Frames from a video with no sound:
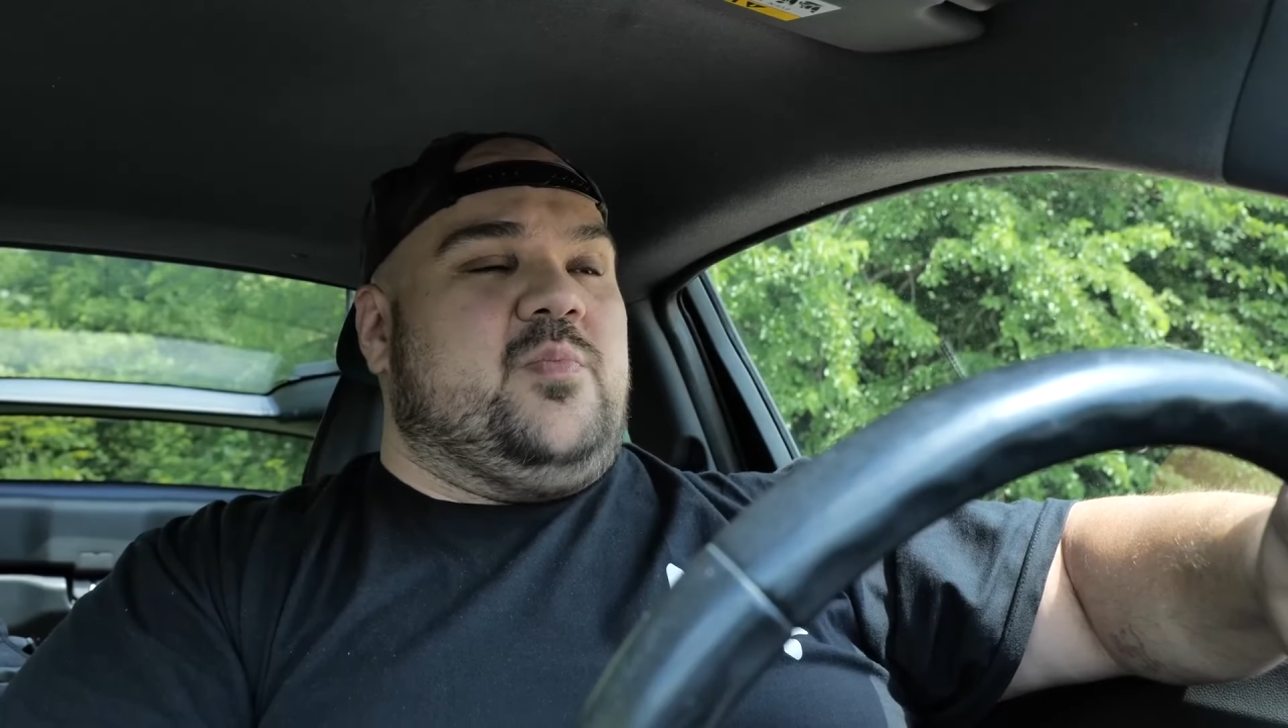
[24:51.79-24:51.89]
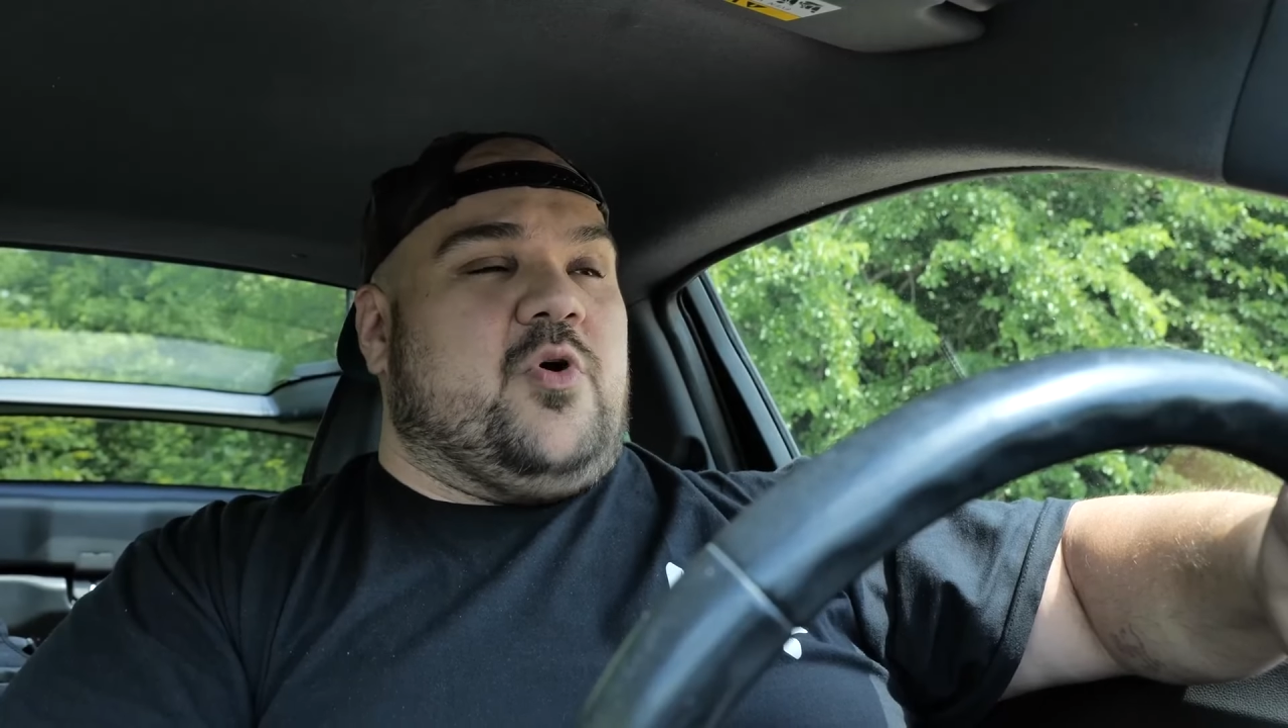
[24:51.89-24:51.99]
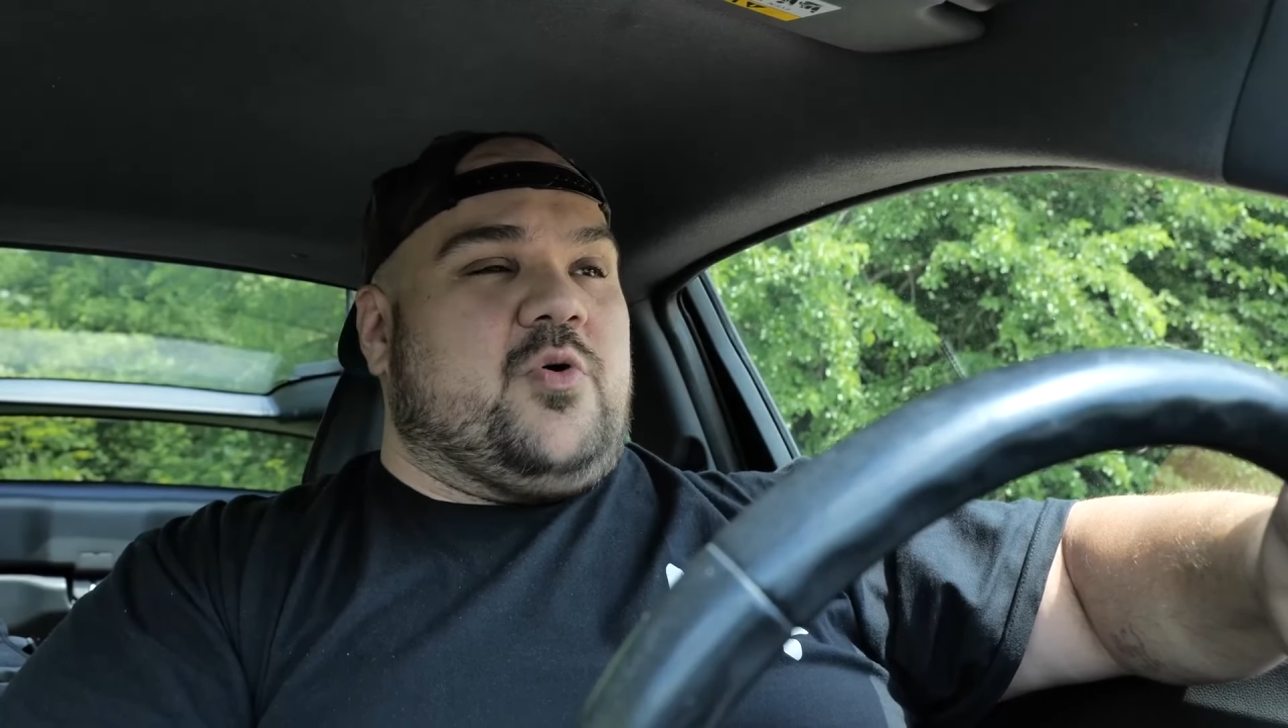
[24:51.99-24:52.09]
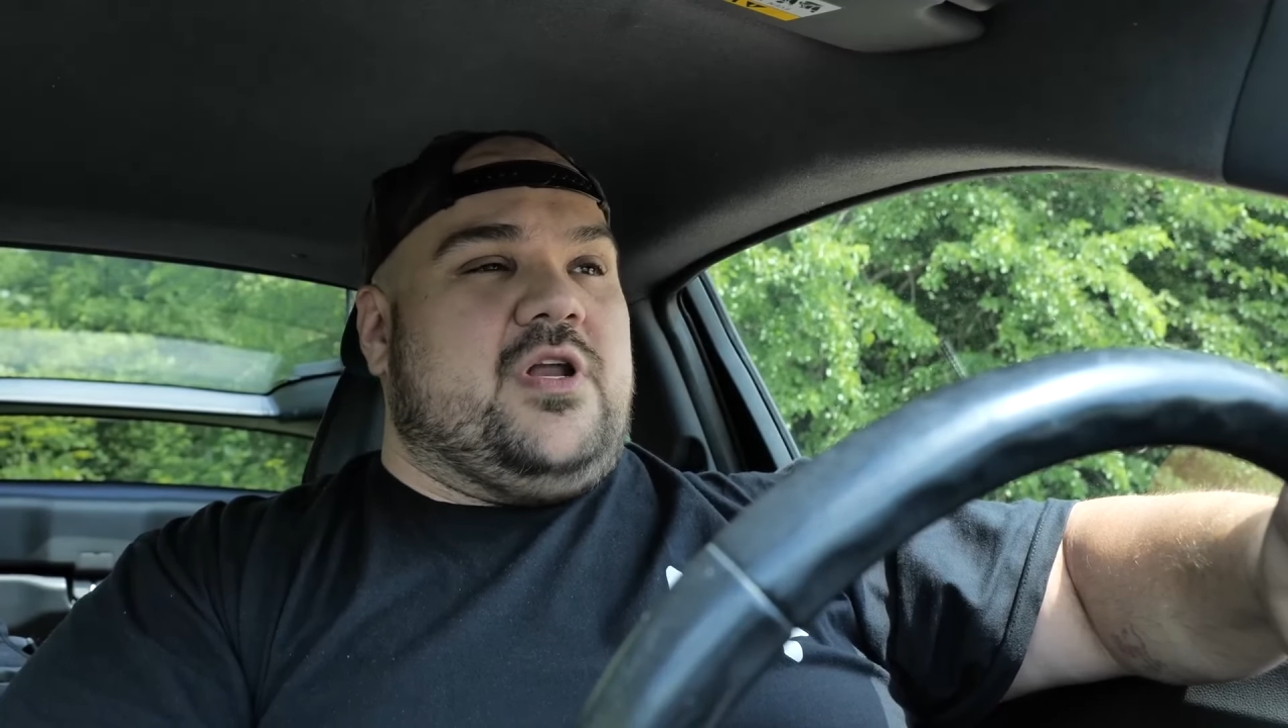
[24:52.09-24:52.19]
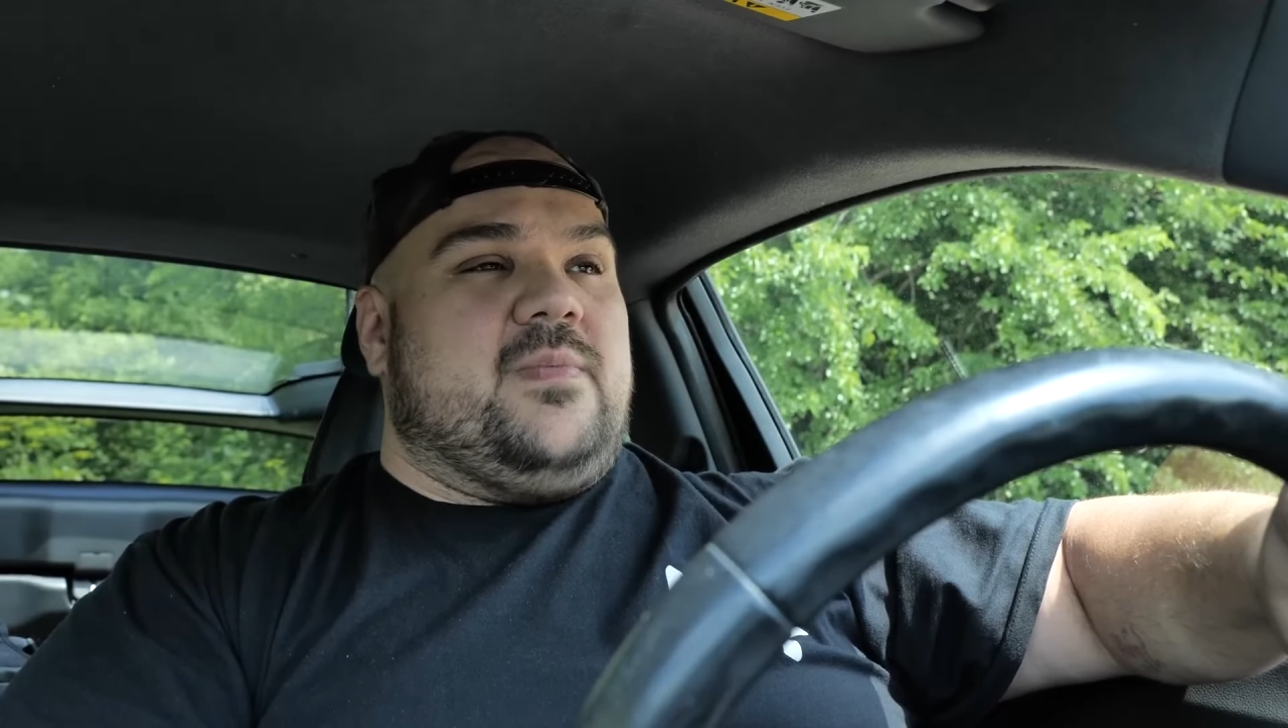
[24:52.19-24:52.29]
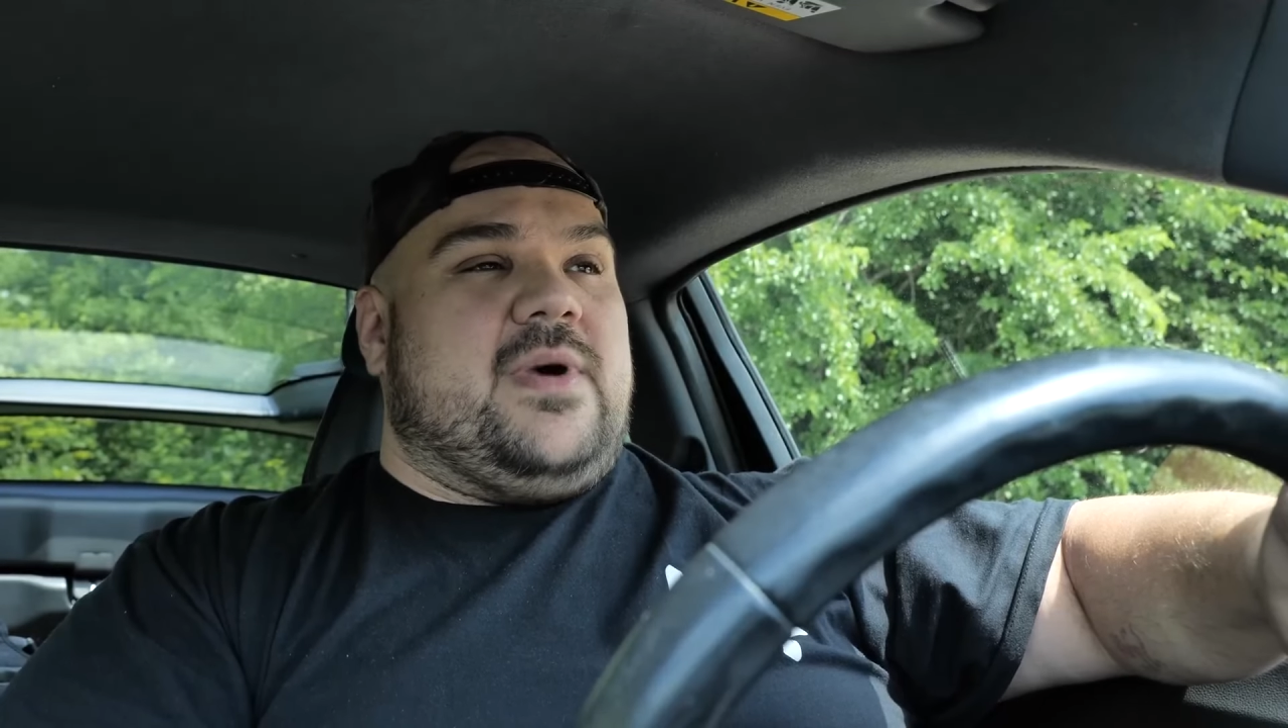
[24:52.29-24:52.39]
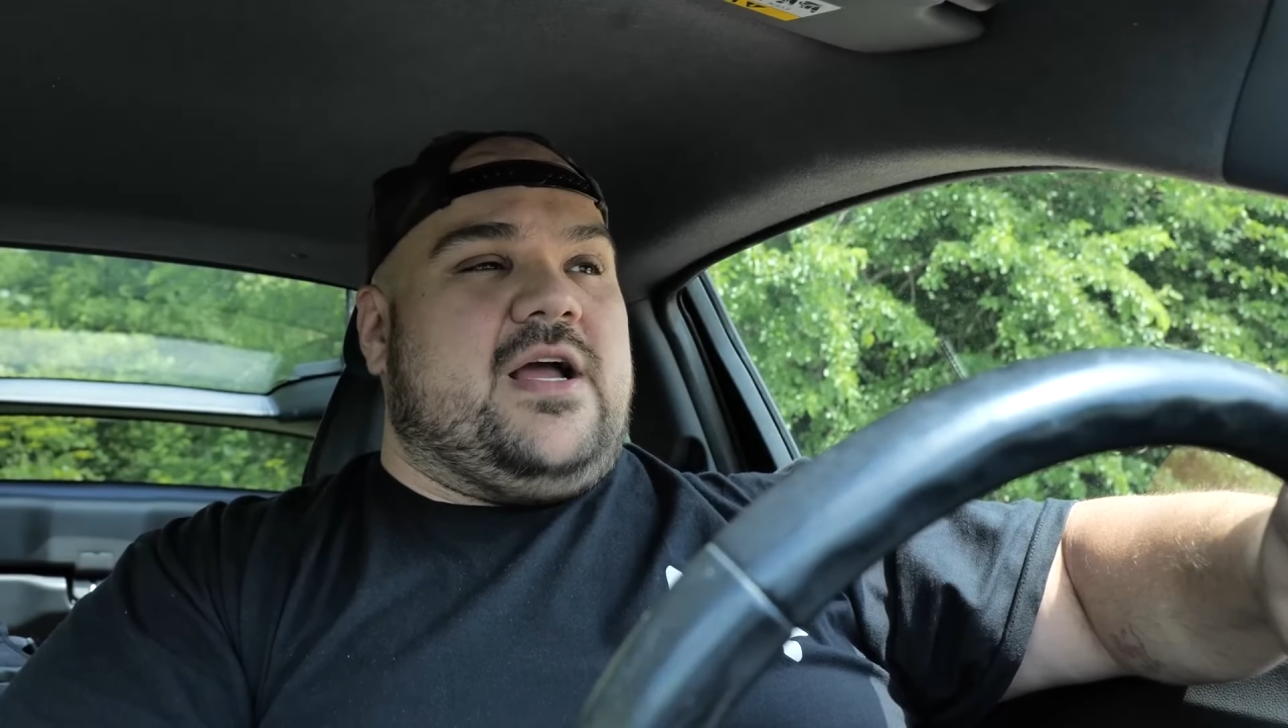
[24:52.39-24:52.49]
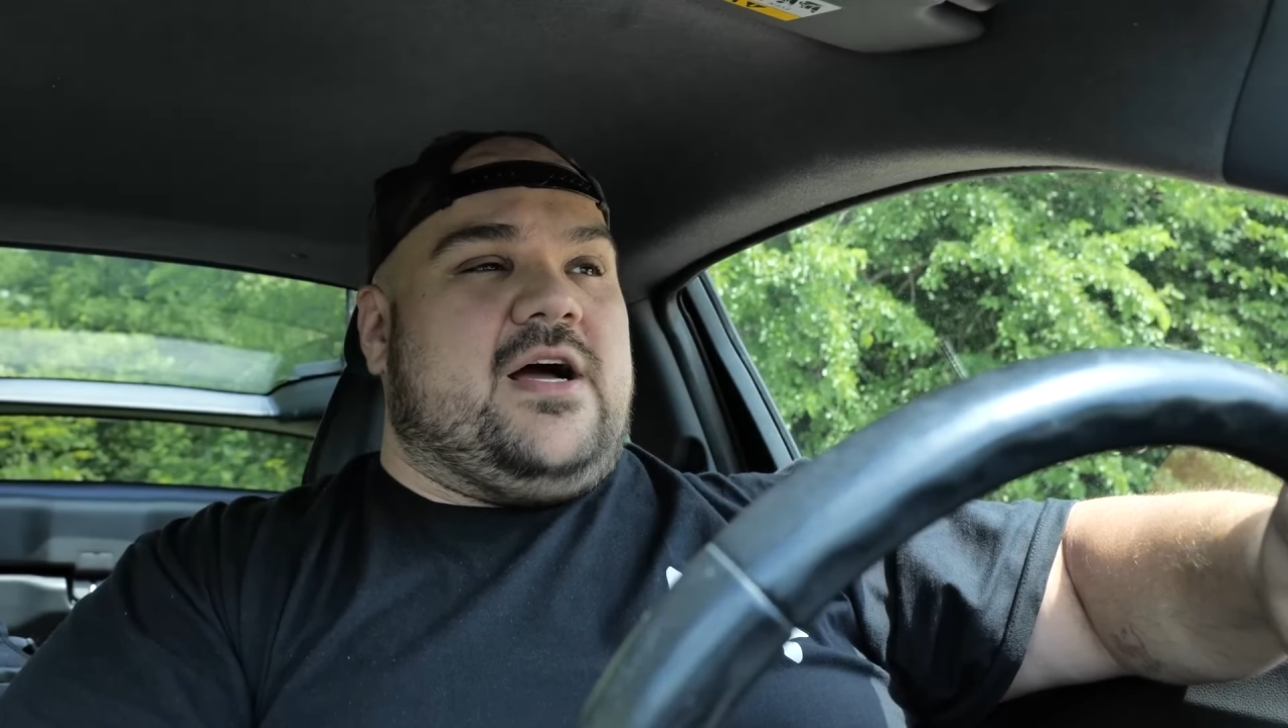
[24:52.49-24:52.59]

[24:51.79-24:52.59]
broke into my